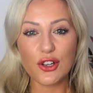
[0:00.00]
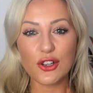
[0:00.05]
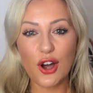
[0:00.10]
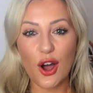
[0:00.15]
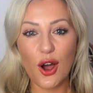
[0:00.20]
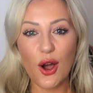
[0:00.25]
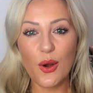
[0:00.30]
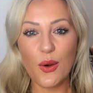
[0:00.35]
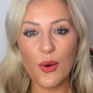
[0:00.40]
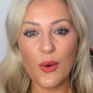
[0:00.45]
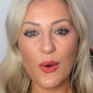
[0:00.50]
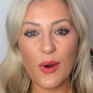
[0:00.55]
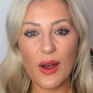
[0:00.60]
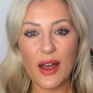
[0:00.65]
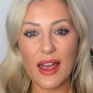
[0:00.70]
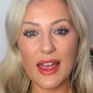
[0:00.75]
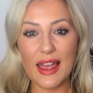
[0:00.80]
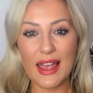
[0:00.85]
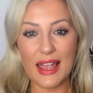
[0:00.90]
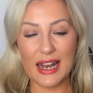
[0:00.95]

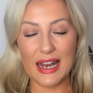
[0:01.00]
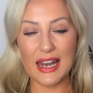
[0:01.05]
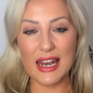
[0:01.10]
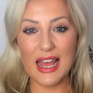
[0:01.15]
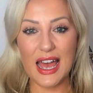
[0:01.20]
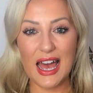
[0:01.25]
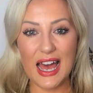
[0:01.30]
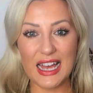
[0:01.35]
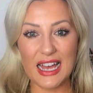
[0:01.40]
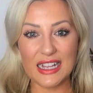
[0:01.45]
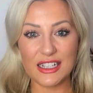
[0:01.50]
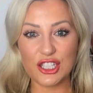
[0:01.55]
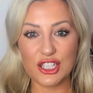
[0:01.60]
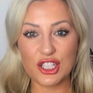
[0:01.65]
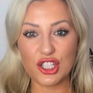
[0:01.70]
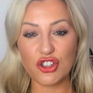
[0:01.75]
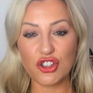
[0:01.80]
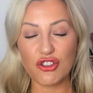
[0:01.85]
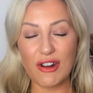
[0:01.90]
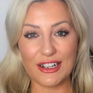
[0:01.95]
go in and
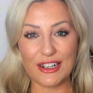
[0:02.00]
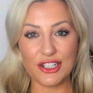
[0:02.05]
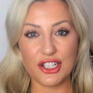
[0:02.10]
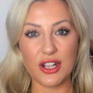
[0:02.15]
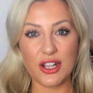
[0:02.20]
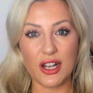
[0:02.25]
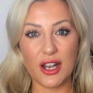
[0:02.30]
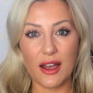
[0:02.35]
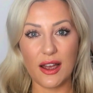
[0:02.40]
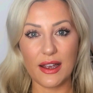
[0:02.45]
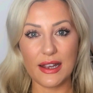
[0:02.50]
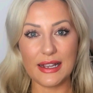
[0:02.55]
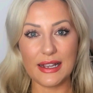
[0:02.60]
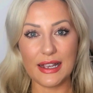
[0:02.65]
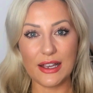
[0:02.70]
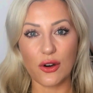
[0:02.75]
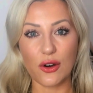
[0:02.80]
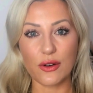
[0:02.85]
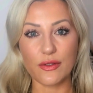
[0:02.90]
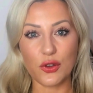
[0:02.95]
scratch the
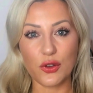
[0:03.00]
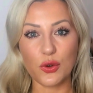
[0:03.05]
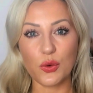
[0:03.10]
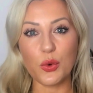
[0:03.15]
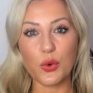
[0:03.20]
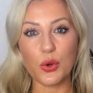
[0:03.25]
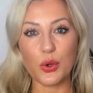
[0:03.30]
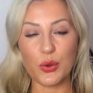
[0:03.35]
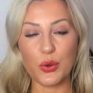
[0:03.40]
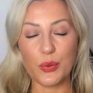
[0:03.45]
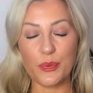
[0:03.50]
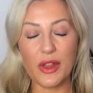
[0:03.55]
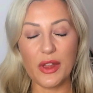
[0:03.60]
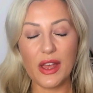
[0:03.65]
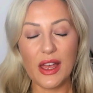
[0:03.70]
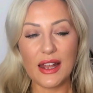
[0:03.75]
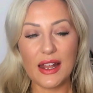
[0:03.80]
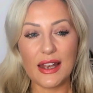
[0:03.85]
lining of your womb.